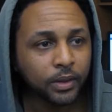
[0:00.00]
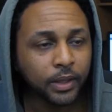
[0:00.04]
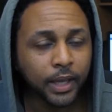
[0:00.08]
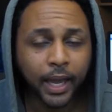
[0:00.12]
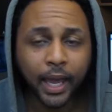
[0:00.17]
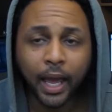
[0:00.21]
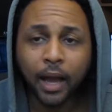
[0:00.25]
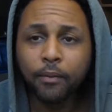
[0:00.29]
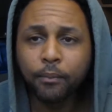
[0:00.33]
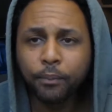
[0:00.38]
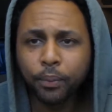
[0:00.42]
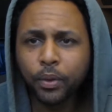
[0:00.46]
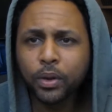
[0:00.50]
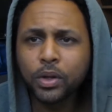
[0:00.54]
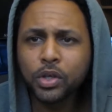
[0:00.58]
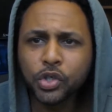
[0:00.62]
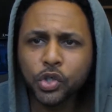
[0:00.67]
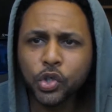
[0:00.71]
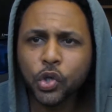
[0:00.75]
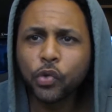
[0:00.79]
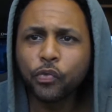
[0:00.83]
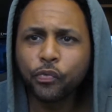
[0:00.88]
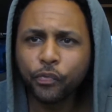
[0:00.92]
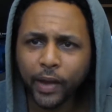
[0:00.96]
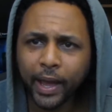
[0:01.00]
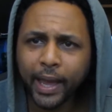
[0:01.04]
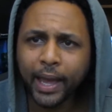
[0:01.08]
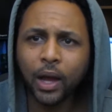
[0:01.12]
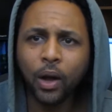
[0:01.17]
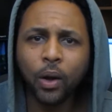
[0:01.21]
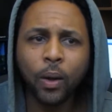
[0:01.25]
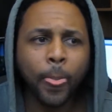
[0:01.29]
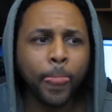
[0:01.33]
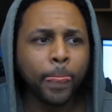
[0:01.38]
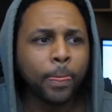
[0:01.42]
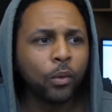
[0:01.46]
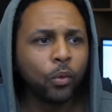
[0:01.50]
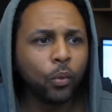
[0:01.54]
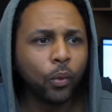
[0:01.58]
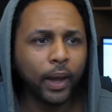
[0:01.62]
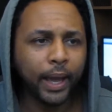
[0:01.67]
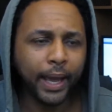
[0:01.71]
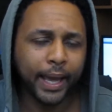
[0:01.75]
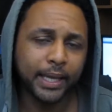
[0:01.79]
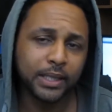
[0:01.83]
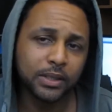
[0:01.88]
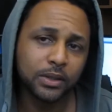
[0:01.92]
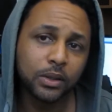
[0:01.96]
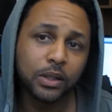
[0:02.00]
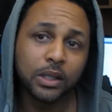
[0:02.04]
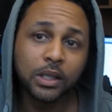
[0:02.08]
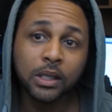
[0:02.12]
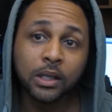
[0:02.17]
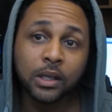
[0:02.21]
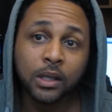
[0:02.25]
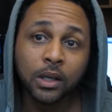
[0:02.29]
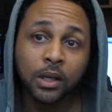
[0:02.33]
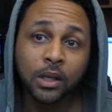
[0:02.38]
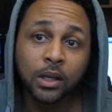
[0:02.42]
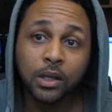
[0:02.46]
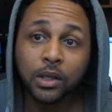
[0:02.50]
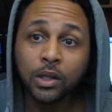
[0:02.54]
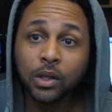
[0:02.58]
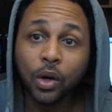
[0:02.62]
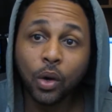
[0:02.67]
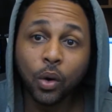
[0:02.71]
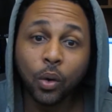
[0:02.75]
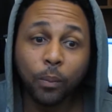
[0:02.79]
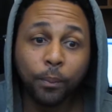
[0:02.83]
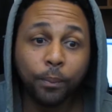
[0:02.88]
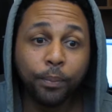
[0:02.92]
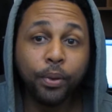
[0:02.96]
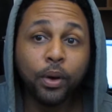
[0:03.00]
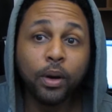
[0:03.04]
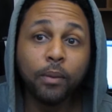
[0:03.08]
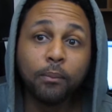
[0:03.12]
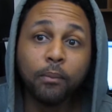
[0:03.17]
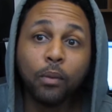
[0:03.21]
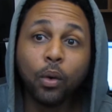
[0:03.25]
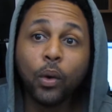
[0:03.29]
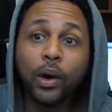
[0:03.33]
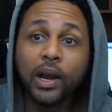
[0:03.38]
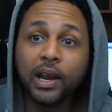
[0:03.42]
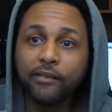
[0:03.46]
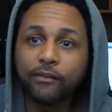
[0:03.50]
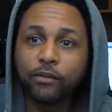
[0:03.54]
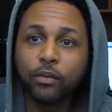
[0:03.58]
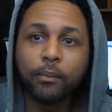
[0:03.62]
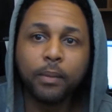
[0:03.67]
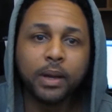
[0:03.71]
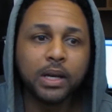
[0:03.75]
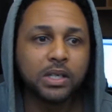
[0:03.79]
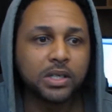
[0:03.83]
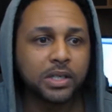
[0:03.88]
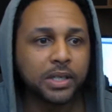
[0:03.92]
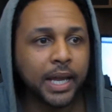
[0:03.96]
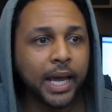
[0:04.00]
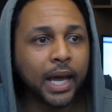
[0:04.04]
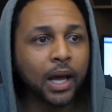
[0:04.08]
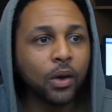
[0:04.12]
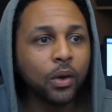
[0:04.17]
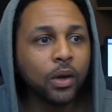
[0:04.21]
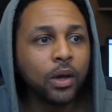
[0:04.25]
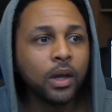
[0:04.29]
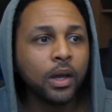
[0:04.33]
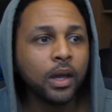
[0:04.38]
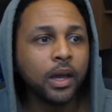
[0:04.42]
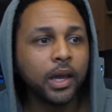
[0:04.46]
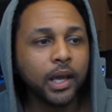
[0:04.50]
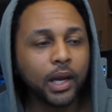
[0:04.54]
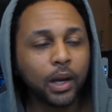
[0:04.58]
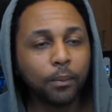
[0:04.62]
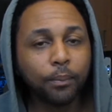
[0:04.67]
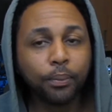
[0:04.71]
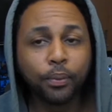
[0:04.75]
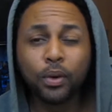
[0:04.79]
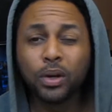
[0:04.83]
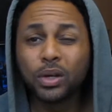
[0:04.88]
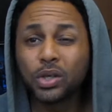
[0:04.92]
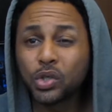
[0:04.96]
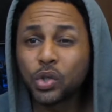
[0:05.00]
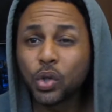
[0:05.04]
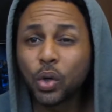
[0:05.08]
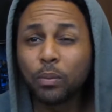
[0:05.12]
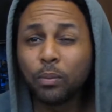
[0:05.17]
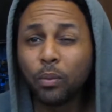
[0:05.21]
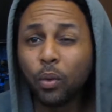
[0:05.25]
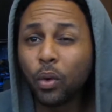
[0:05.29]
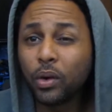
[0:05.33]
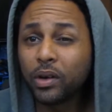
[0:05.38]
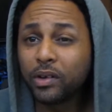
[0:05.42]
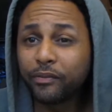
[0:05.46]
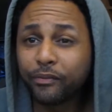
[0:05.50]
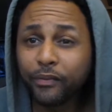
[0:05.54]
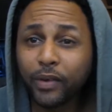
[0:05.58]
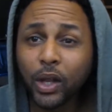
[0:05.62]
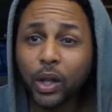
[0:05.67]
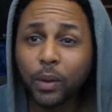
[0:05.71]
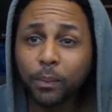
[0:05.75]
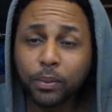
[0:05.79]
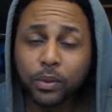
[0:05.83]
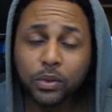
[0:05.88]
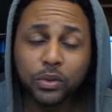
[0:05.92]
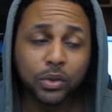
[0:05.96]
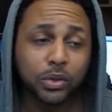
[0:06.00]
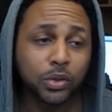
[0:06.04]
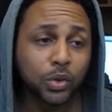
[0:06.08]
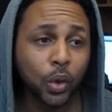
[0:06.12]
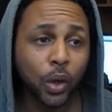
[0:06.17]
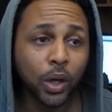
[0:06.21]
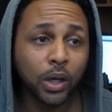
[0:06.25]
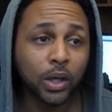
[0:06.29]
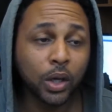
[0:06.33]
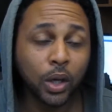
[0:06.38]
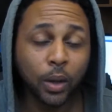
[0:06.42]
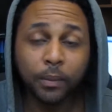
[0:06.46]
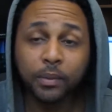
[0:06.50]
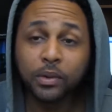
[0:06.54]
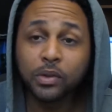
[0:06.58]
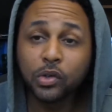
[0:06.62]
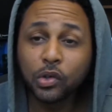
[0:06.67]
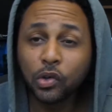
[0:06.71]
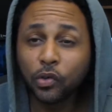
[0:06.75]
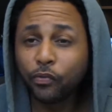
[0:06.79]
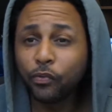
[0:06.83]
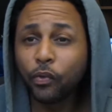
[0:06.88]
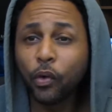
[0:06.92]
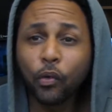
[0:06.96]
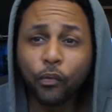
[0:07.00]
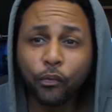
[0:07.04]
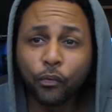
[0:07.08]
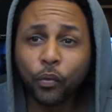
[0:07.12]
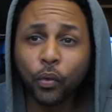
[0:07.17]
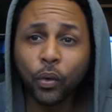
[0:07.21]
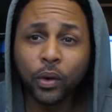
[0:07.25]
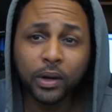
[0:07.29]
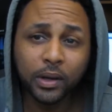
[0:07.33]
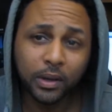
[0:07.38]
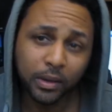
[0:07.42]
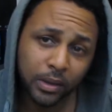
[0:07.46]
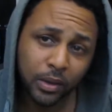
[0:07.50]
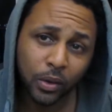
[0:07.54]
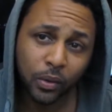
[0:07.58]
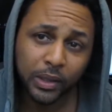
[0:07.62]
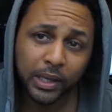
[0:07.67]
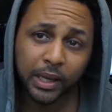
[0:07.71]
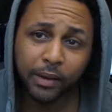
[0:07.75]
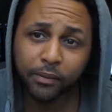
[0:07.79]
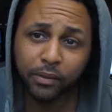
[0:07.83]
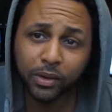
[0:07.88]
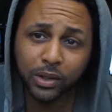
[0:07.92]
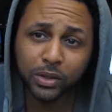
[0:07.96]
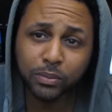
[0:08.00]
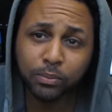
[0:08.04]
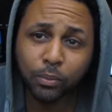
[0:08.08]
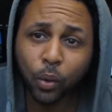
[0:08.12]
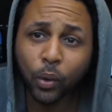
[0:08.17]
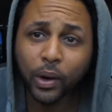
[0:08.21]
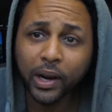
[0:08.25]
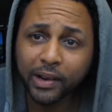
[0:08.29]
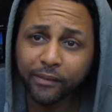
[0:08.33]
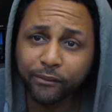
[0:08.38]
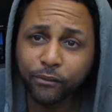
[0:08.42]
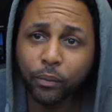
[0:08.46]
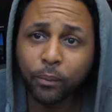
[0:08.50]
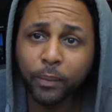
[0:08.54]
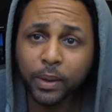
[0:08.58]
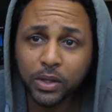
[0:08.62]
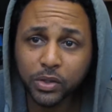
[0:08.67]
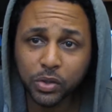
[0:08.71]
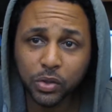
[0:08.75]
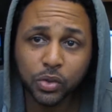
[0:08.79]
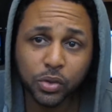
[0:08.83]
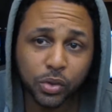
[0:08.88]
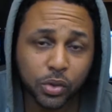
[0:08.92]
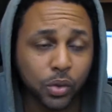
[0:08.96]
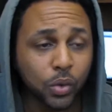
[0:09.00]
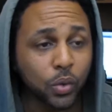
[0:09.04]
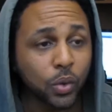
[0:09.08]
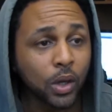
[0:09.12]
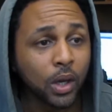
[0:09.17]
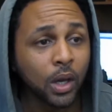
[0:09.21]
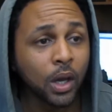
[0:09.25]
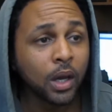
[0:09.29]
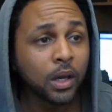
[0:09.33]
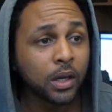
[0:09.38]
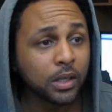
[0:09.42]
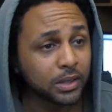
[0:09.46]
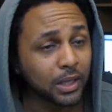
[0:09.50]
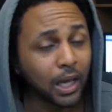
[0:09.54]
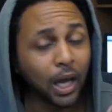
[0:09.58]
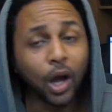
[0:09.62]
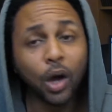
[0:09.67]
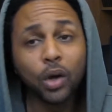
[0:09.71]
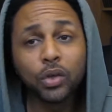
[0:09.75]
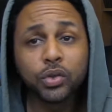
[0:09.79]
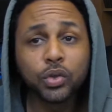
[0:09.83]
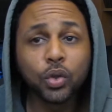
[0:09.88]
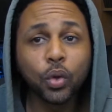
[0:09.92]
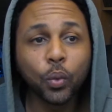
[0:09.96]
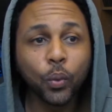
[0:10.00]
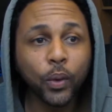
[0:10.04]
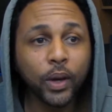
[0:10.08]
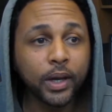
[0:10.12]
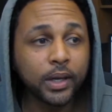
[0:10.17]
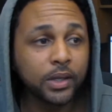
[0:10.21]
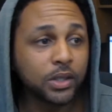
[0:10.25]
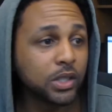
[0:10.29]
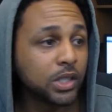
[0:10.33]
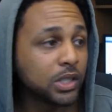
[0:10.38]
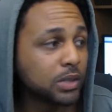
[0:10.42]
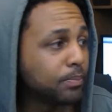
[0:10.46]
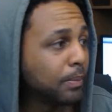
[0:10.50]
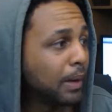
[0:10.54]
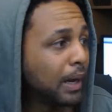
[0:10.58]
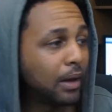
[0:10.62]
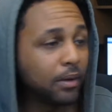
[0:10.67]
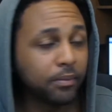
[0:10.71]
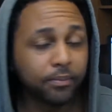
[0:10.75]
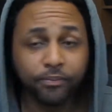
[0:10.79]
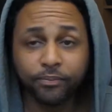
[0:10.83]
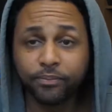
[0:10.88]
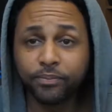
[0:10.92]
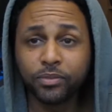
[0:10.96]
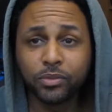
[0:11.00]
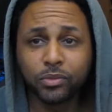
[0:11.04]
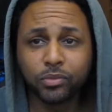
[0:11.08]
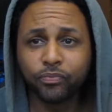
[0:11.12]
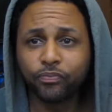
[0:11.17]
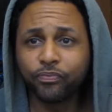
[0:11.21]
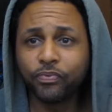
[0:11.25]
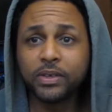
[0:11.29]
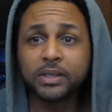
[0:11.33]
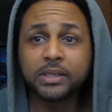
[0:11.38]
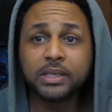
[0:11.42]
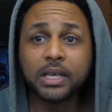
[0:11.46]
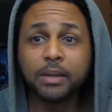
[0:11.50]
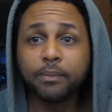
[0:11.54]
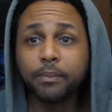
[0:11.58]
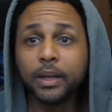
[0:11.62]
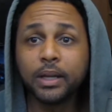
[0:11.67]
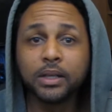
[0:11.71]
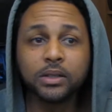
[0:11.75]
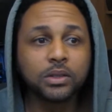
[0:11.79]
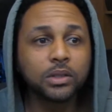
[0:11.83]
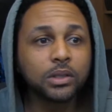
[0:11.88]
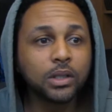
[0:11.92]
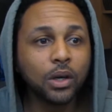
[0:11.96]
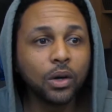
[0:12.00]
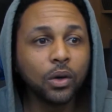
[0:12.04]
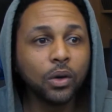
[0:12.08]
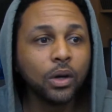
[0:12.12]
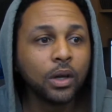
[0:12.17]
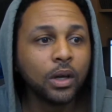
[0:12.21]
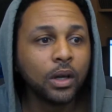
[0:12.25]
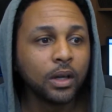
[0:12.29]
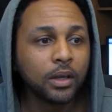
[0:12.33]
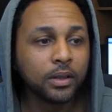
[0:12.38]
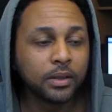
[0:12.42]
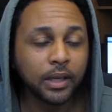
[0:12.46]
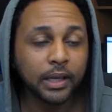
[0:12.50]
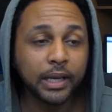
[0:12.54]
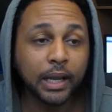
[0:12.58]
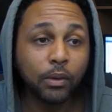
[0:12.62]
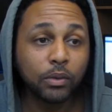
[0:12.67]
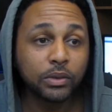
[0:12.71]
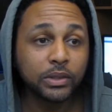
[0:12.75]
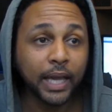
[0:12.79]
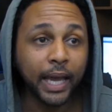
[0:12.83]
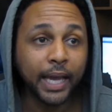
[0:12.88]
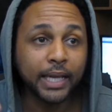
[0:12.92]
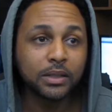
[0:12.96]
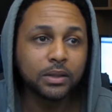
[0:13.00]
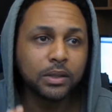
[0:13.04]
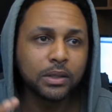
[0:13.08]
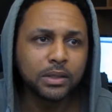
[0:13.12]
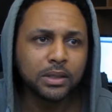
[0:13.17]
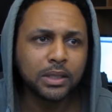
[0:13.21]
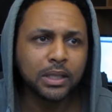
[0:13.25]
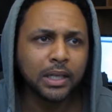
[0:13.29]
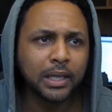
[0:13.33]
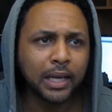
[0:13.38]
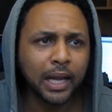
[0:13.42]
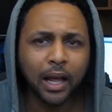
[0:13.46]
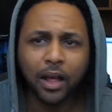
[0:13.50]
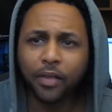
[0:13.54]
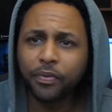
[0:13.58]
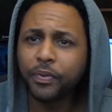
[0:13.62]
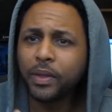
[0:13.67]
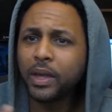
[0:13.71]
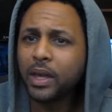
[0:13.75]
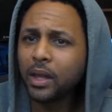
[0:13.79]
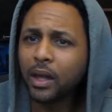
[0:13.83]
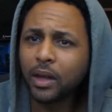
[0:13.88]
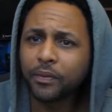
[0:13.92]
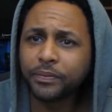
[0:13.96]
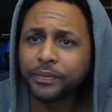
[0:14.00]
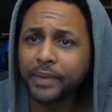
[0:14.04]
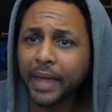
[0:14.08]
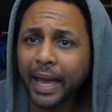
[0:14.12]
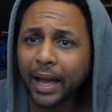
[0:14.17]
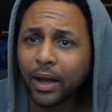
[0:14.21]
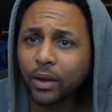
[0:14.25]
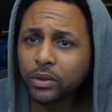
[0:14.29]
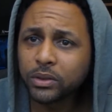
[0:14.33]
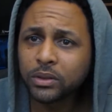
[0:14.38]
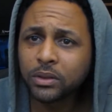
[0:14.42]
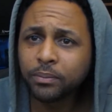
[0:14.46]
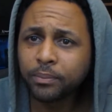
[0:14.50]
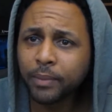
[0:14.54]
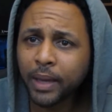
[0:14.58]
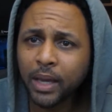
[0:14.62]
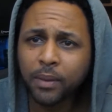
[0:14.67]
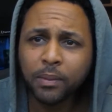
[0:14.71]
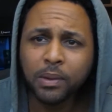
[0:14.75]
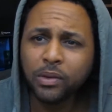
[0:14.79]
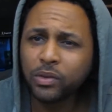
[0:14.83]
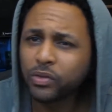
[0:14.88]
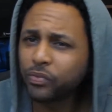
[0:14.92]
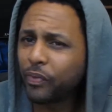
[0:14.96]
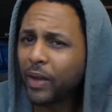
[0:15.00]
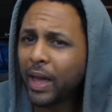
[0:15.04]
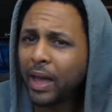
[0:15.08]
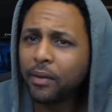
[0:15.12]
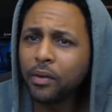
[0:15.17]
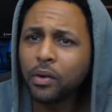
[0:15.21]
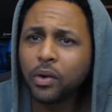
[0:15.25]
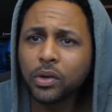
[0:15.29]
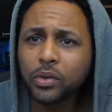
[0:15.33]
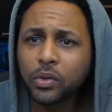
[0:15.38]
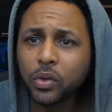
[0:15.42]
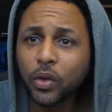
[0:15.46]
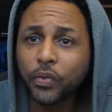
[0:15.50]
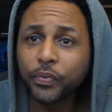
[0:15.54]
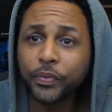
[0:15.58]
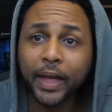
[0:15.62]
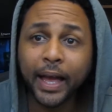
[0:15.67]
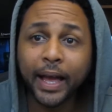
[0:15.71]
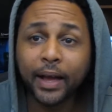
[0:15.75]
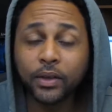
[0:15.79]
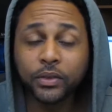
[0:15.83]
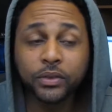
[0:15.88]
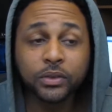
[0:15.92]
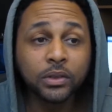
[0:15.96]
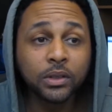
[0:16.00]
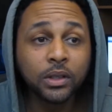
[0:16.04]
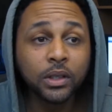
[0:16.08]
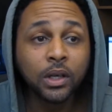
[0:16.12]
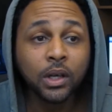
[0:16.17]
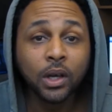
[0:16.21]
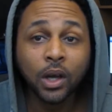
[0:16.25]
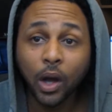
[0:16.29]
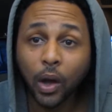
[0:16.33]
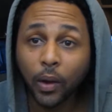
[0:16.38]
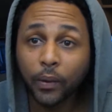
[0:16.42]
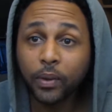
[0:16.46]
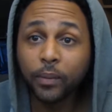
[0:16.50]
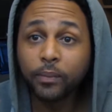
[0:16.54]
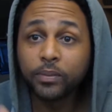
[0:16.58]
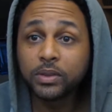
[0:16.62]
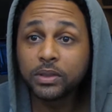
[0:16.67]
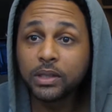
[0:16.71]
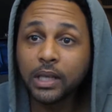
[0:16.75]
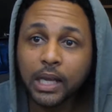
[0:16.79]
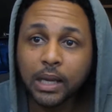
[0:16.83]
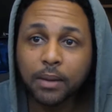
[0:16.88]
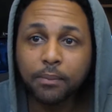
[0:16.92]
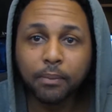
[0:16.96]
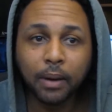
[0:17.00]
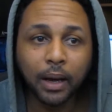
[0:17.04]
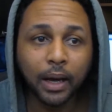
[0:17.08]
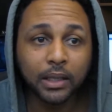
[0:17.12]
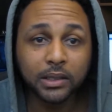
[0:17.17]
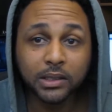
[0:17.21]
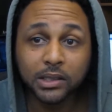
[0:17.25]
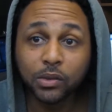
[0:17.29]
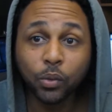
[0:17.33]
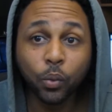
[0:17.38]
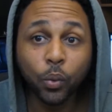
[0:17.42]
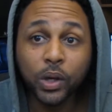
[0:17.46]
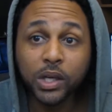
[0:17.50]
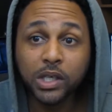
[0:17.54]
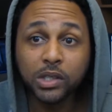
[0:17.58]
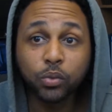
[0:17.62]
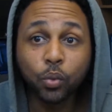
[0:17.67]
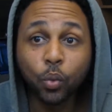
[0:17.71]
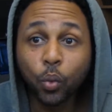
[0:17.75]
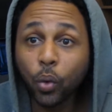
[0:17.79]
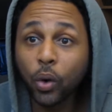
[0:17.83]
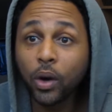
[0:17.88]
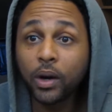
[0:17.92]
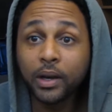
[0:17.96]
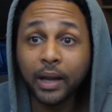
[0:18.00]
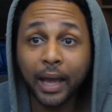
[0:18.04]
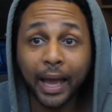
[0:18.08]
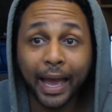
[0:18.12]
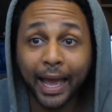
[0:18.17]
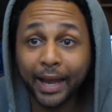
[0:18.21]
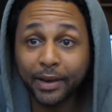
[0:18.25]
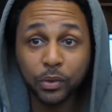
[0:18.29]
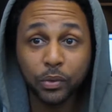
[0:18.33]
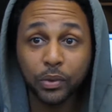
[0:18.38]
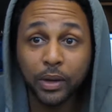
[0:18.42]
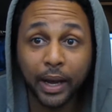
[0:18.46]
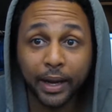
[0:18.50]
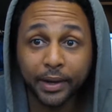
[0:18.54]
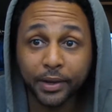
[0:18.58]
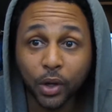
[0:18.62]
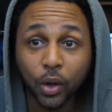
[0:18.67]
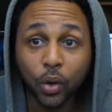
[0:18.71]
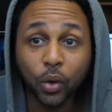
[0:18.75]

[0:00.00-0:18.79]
that I'm pretty sure Valve will actually, you know, put more information out, and I'm pretty sure more developers will start coming to the forefront, you know, giving us more information too. Because I also read just about 15 minutes ago that it was actually sending out, I think, a thousand, maybe 500 to a thousand of them steam boxes, which one I do not